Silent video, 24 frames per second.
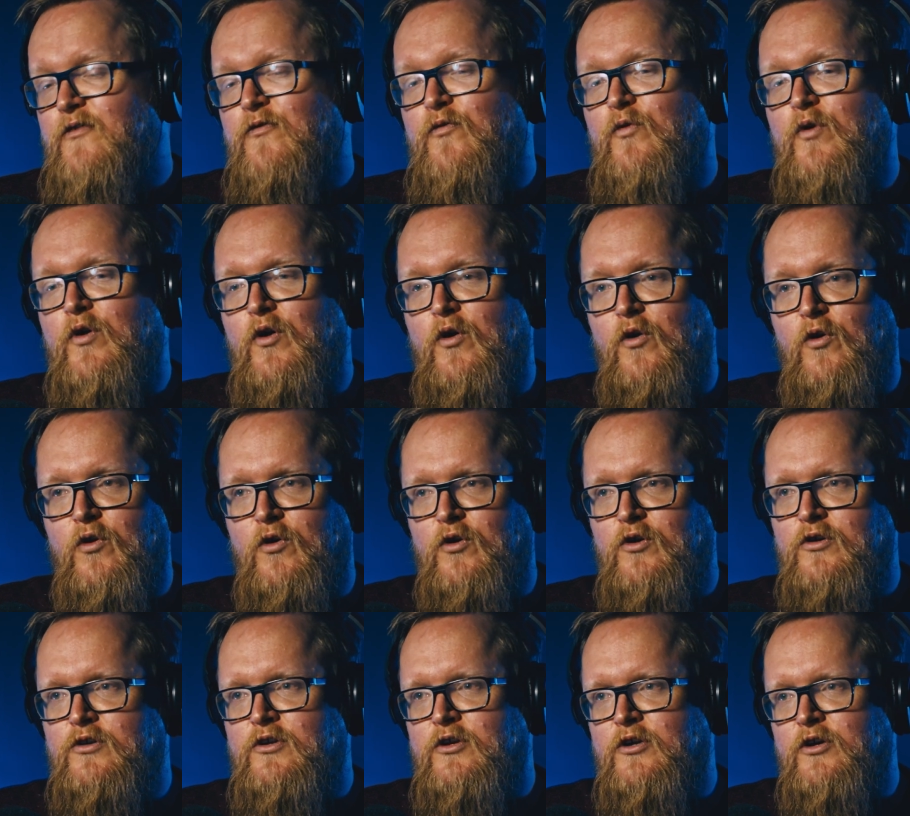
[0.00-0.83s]
if we
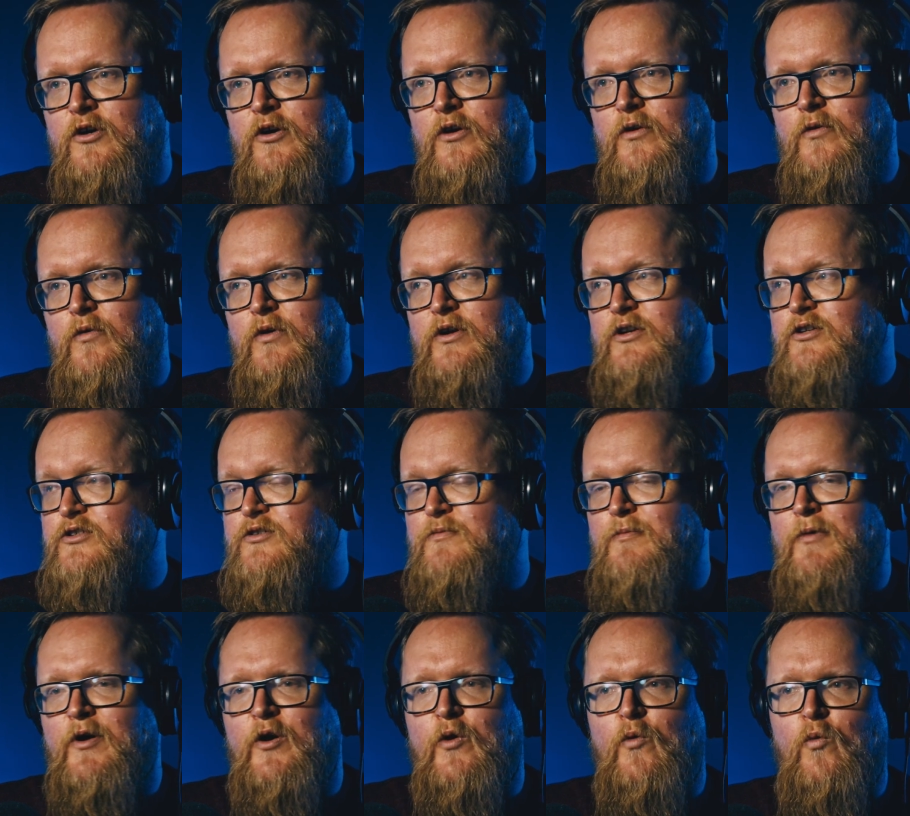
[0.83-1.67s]
all knew, it
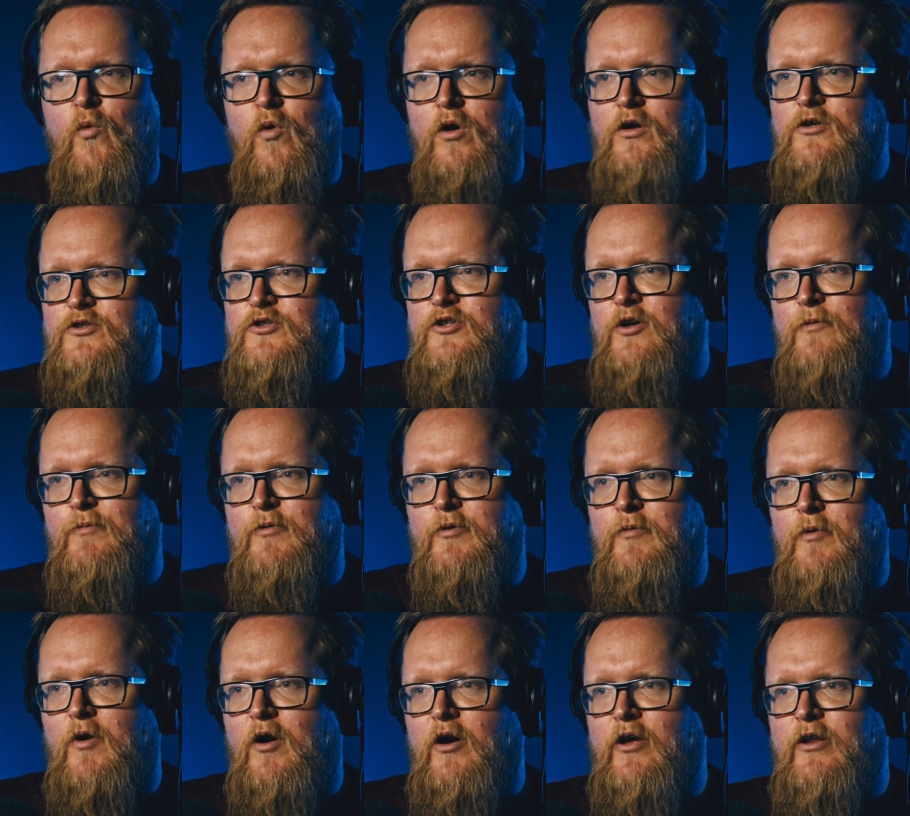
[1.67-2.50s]
doesn't matter what
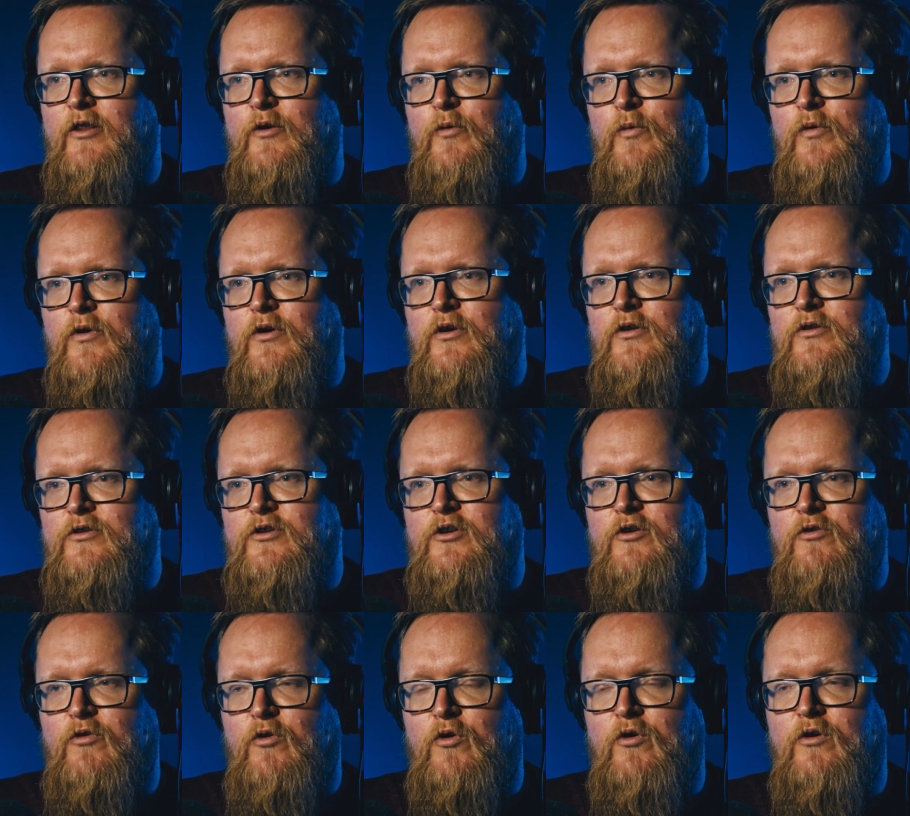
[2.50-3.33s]
job you are in the
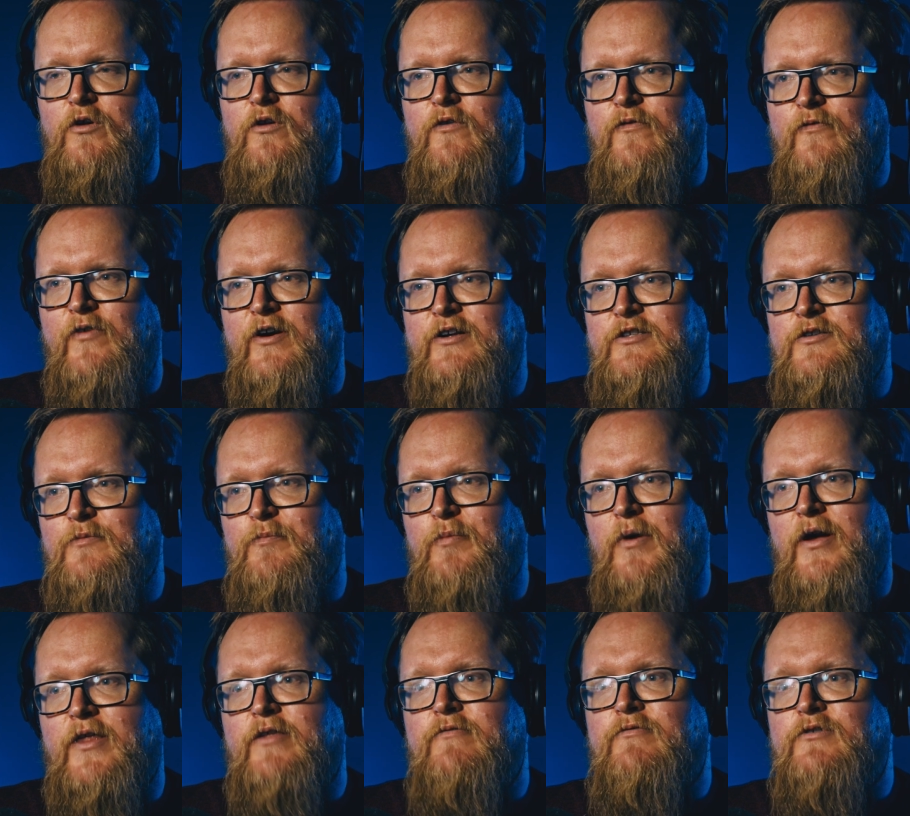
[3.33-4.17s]
world, you're all
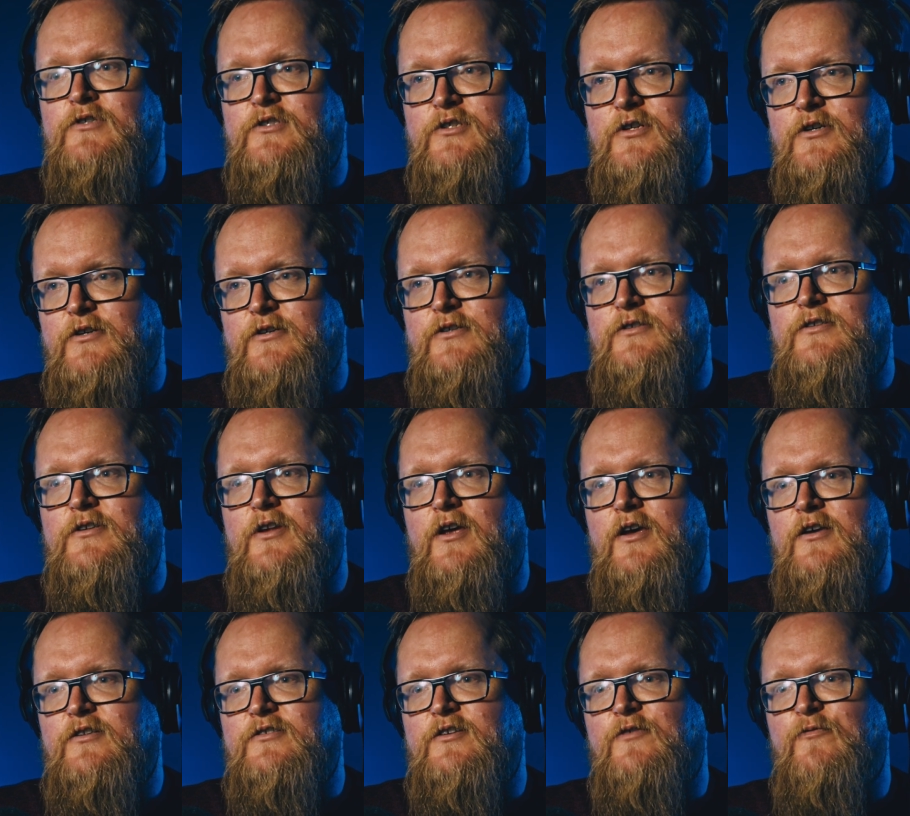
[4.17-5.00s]
affected by the
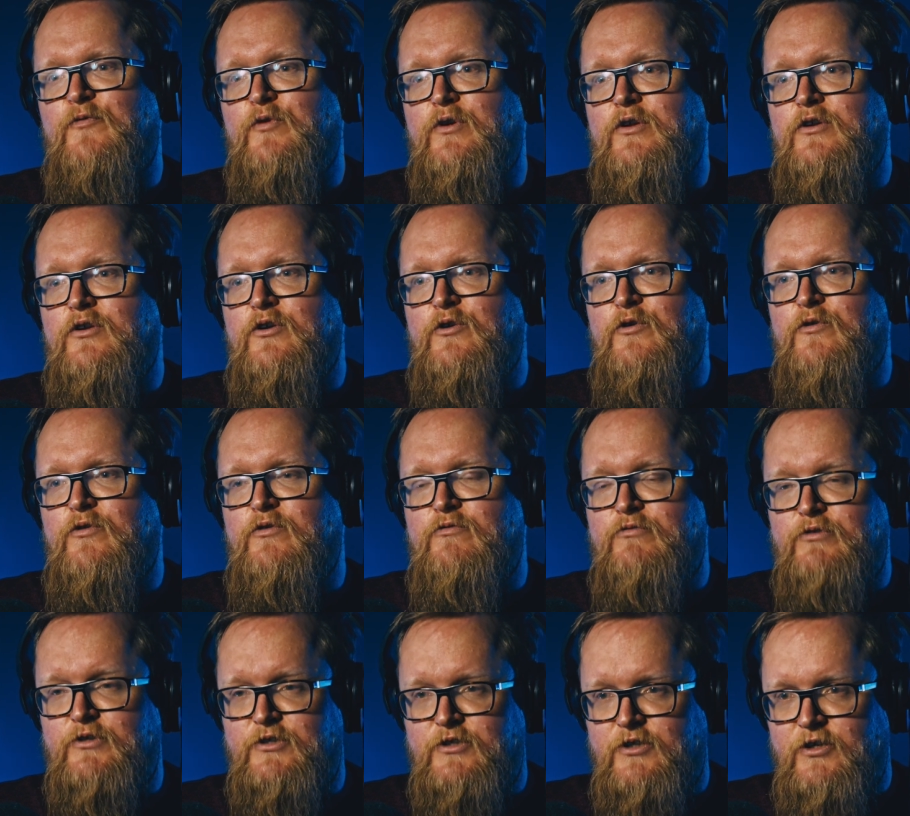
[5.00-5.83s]
return date. If we
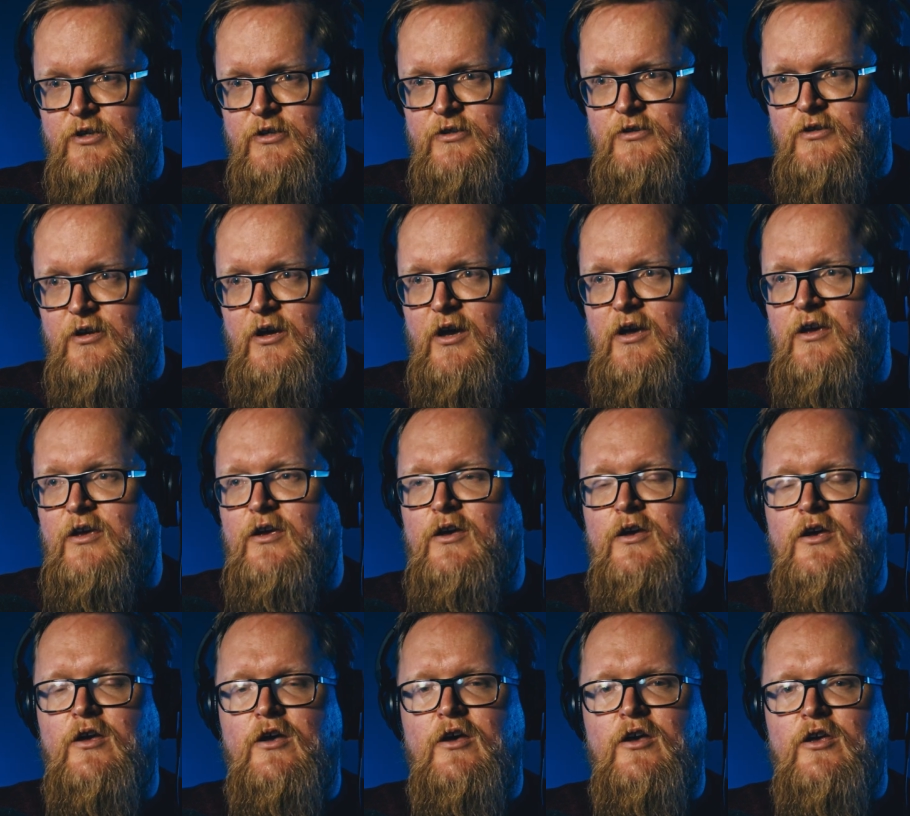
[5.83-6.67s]
knew the return
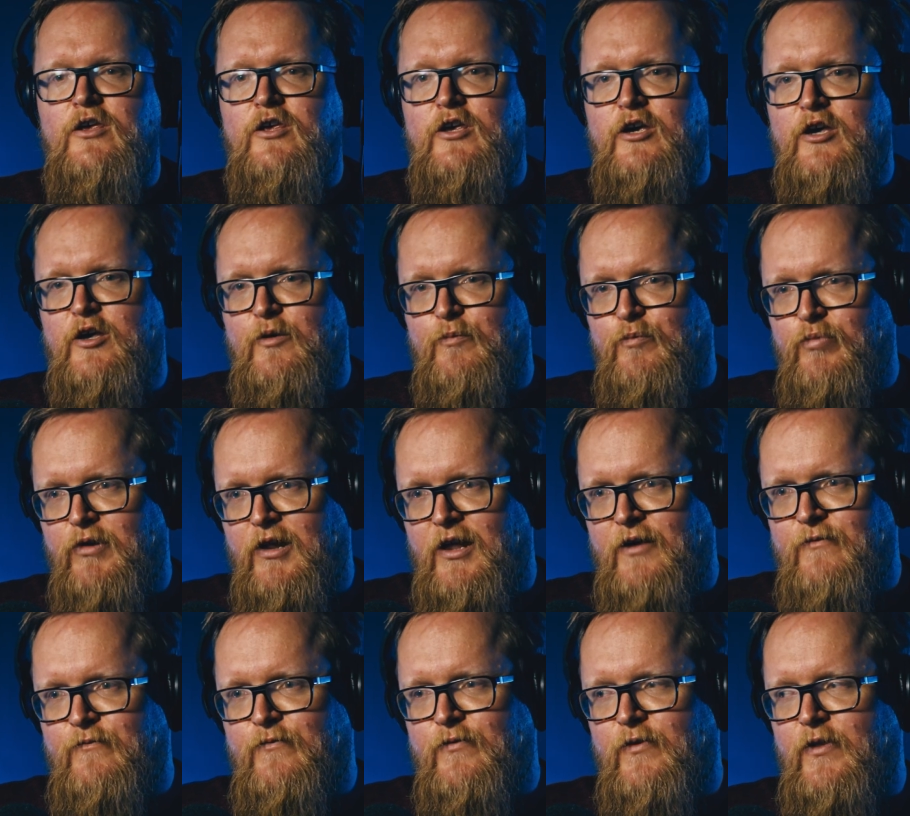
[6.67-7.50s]
date, you could
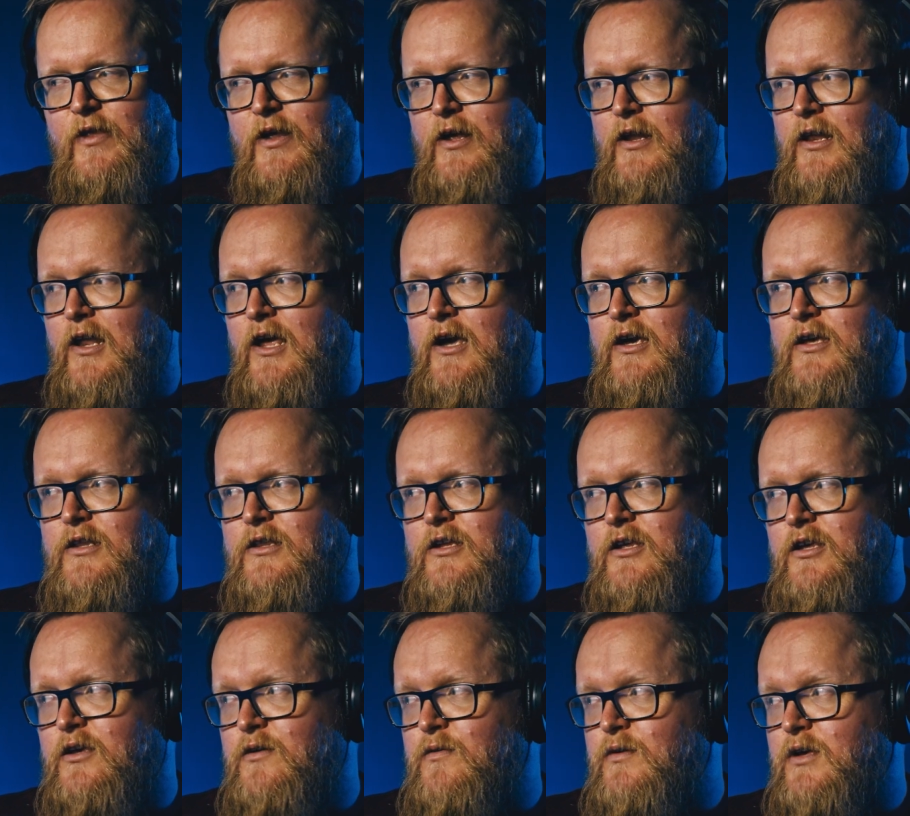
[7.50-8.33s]
plan for that. Like
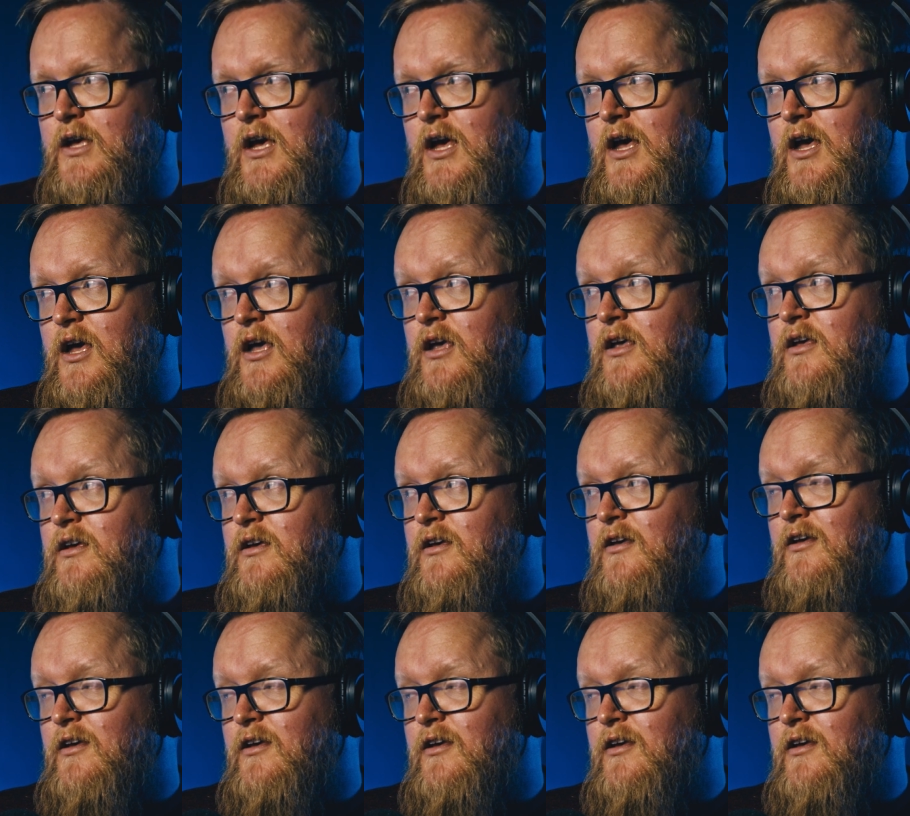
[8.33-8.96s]
in the UK,